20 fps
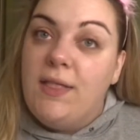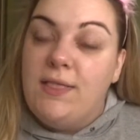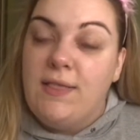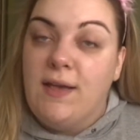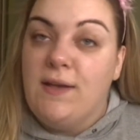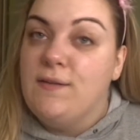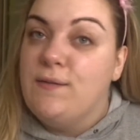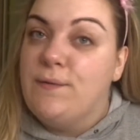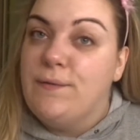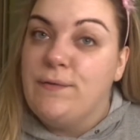
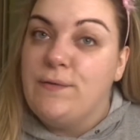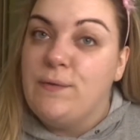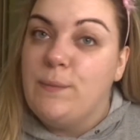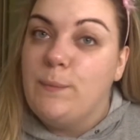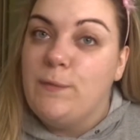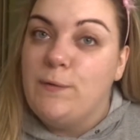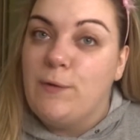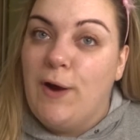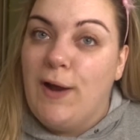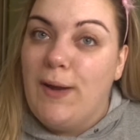Thanks for
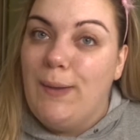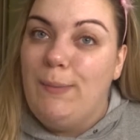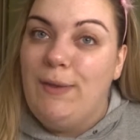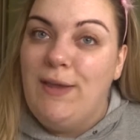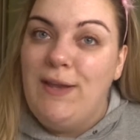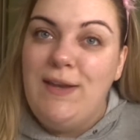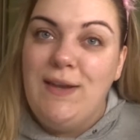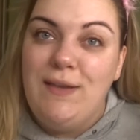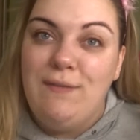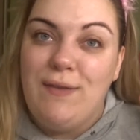
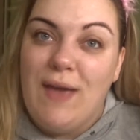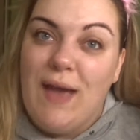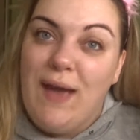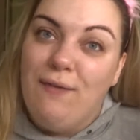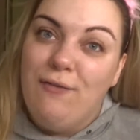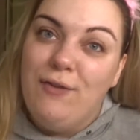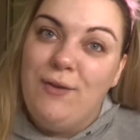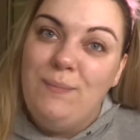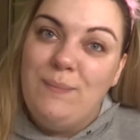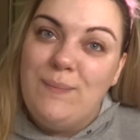subscribing. If you
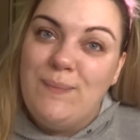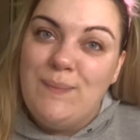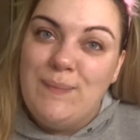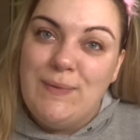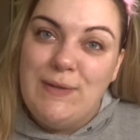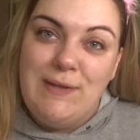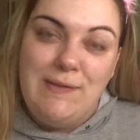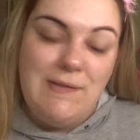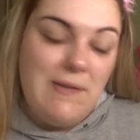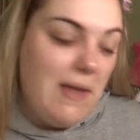haven't,
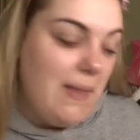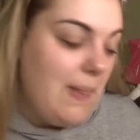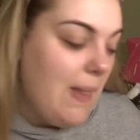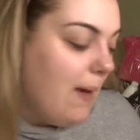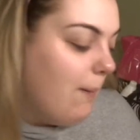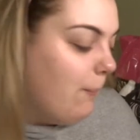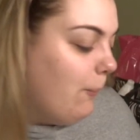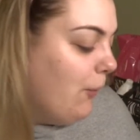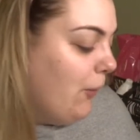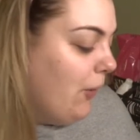please hit
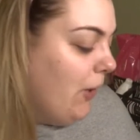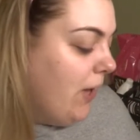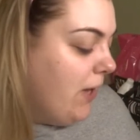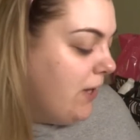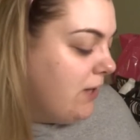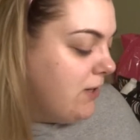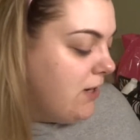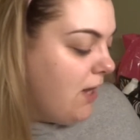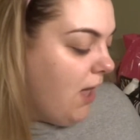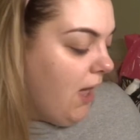that
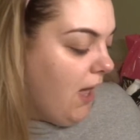button.